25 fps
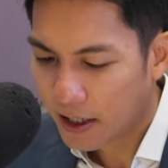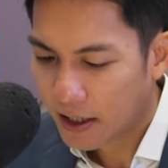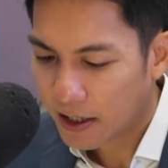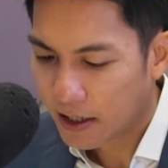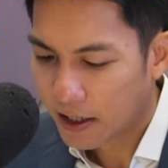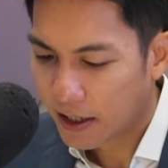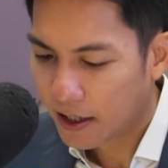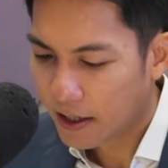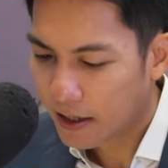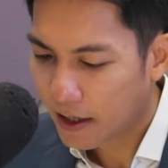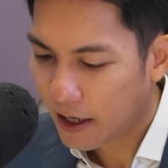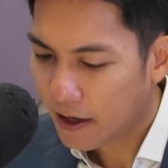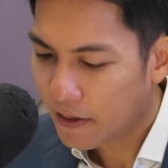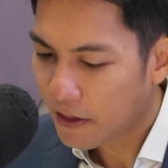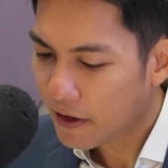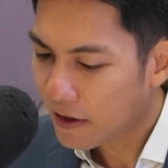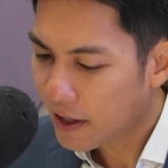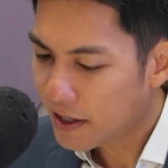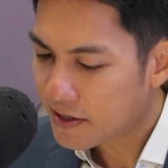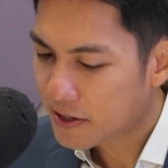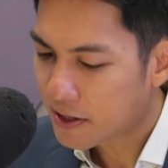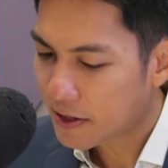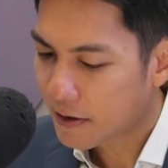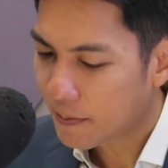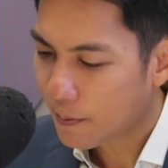And I think
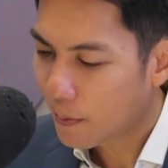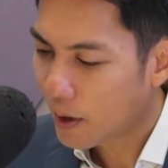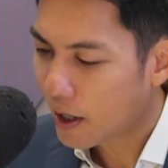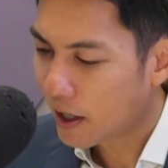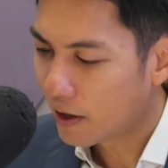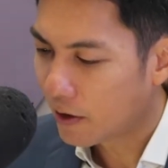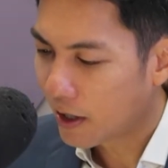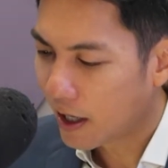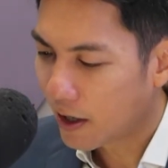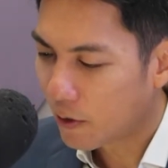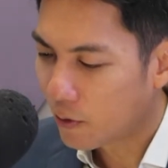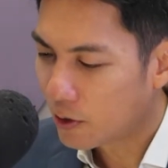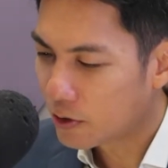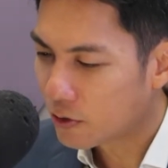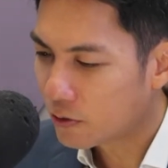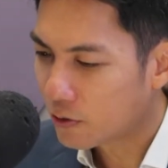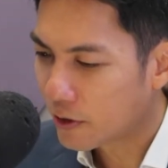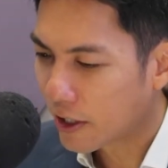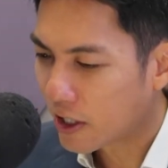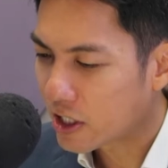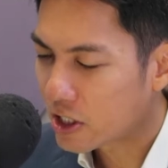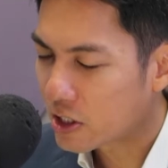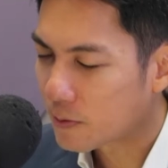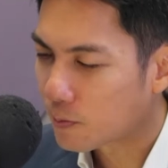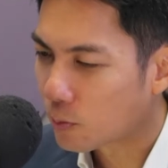that's a part I want to
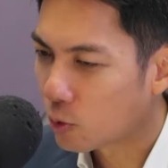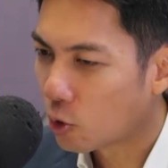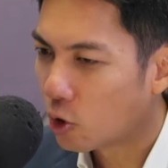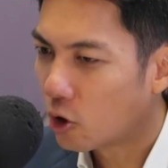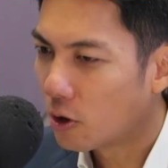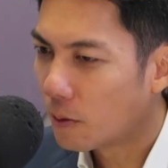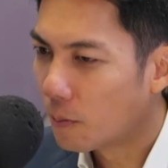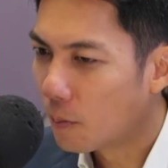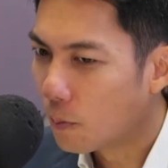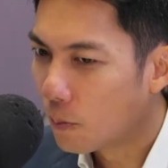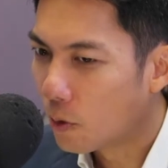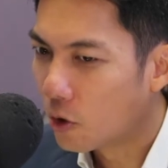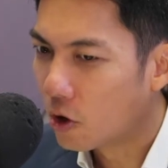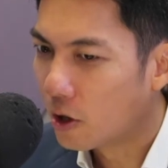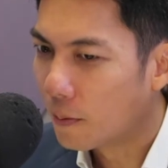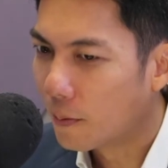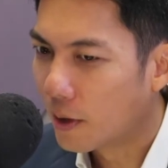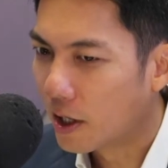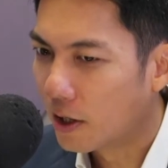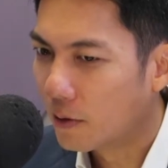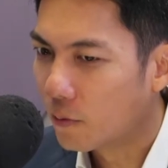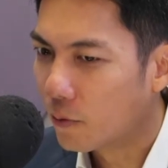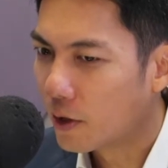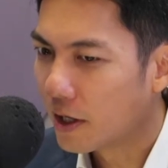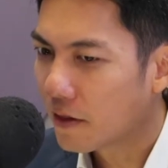explore more
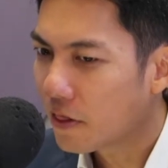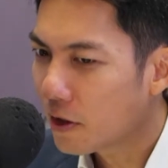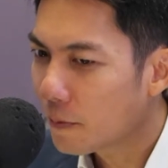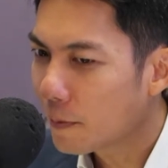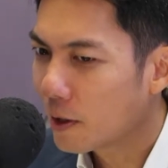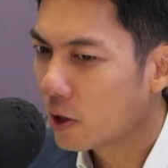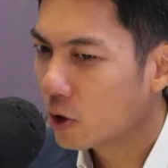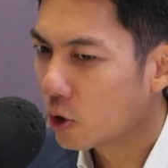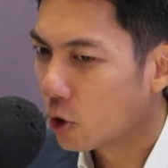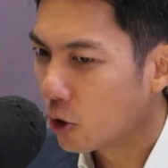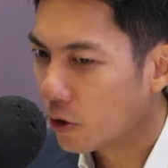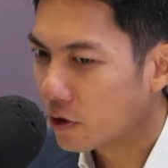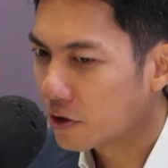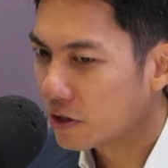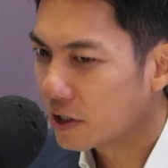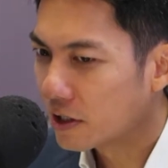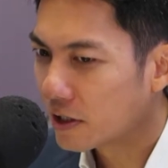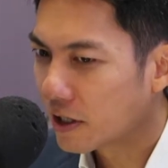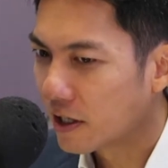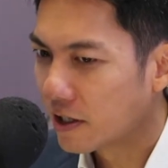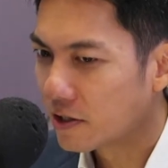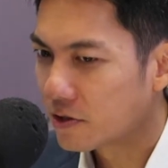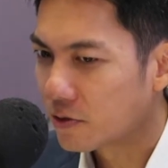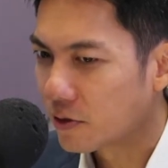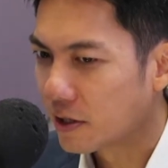about. When I think about loyalty
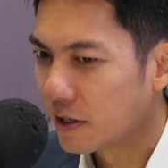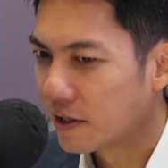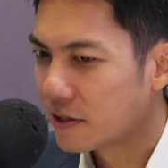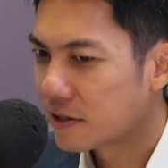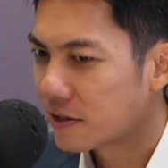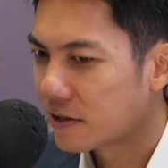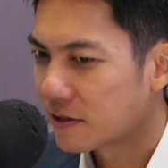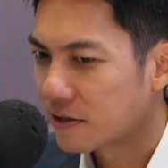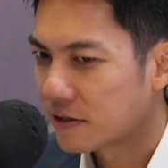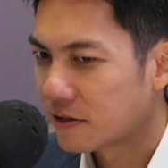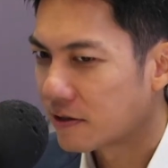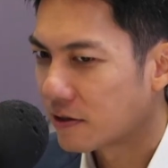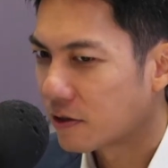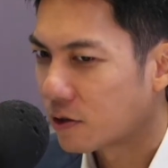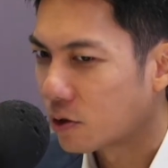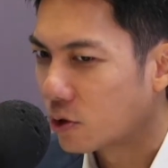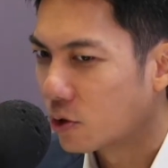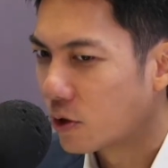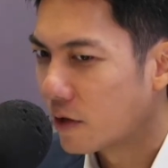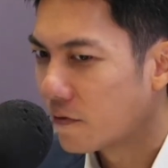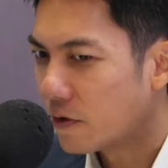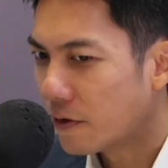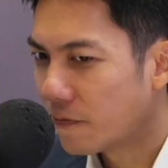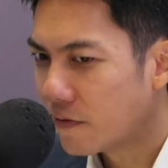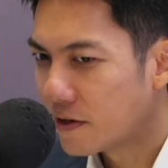cards, right? It's
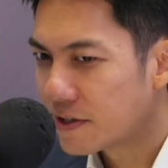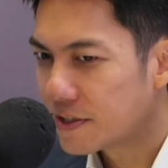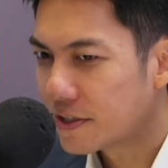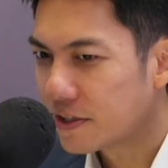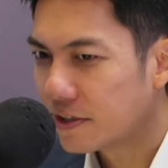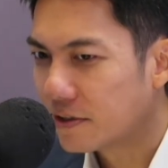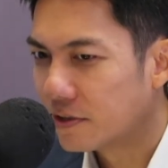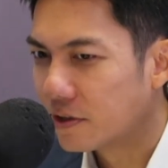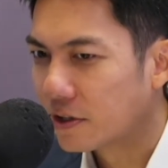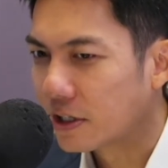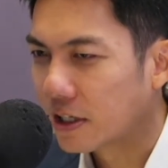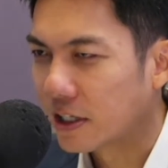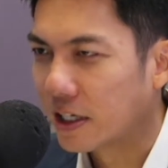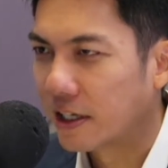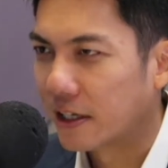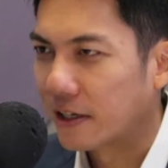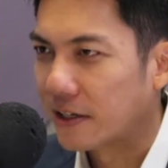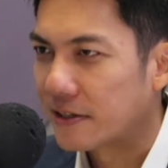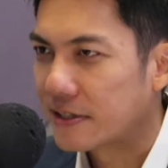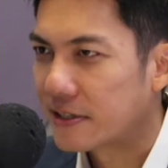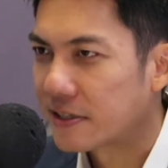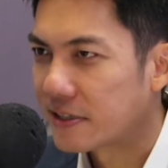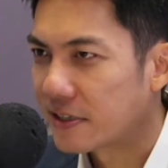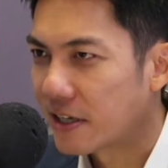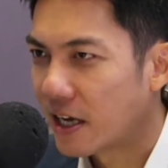go every visit, you collect
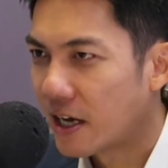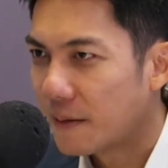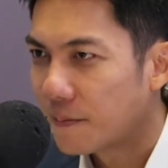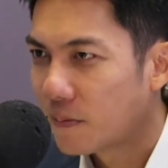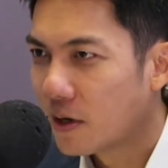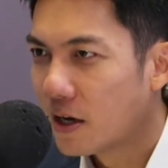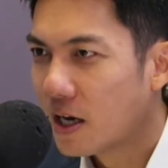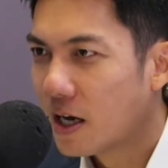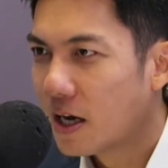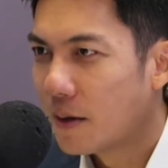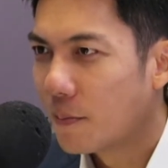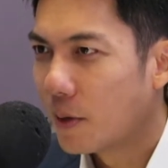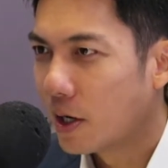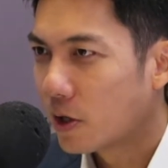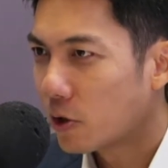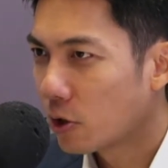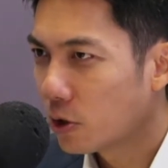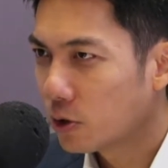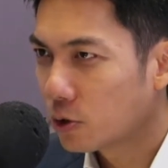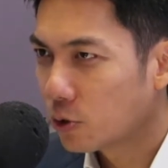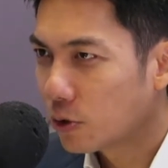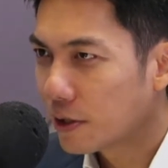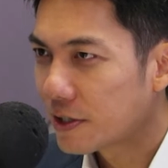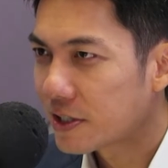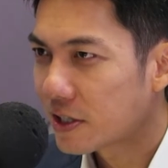a stamp, but
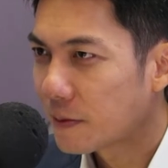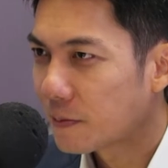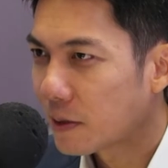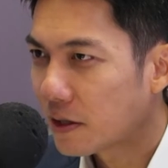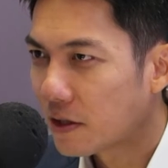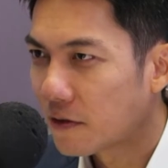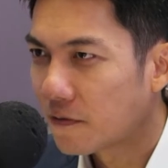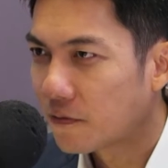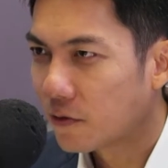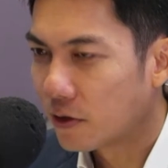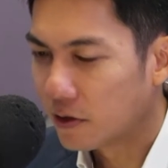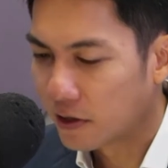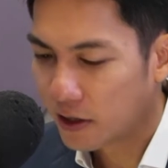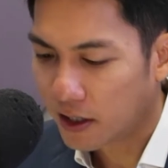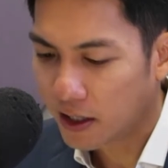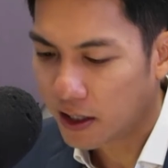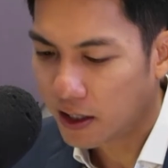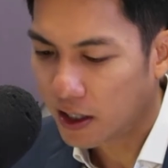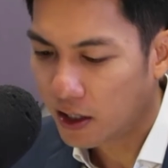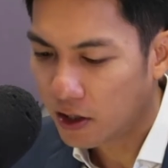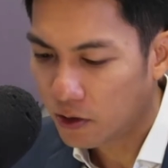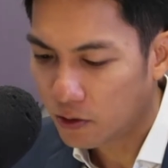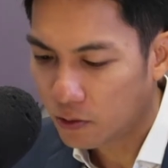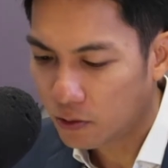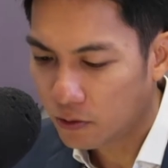you're doing something different.
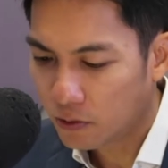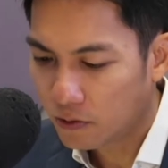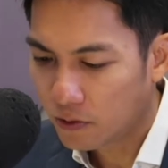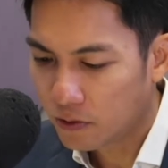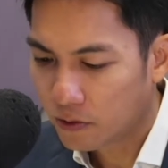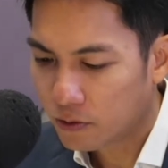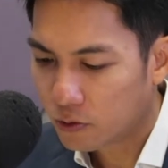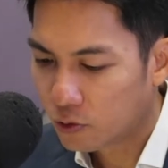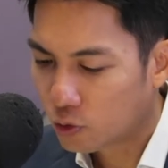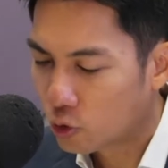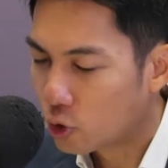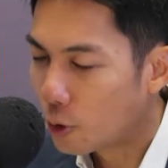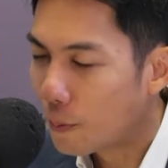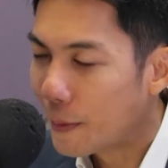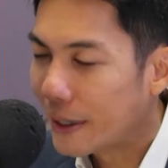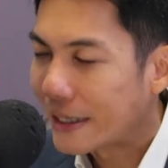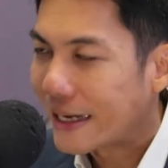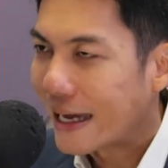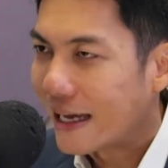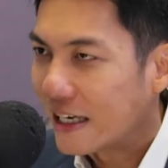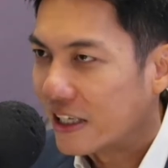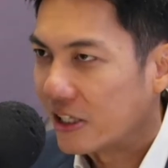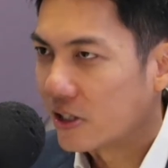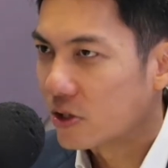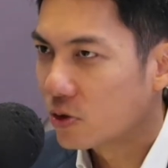How do the
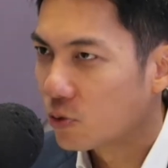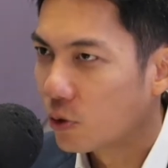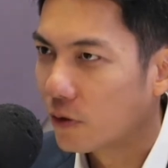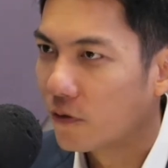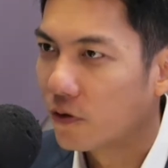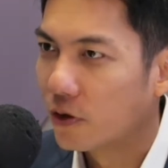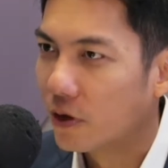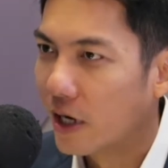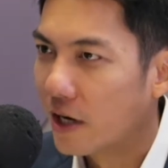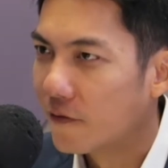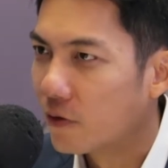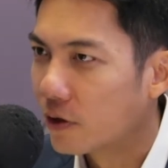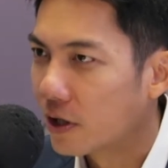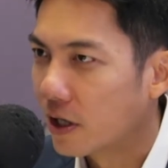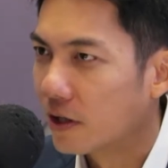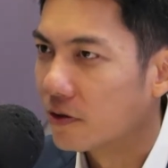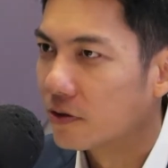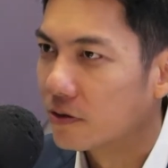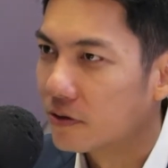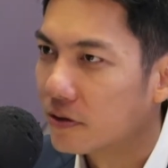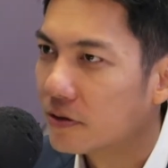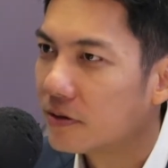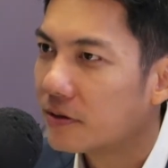mechanics work for Advocado?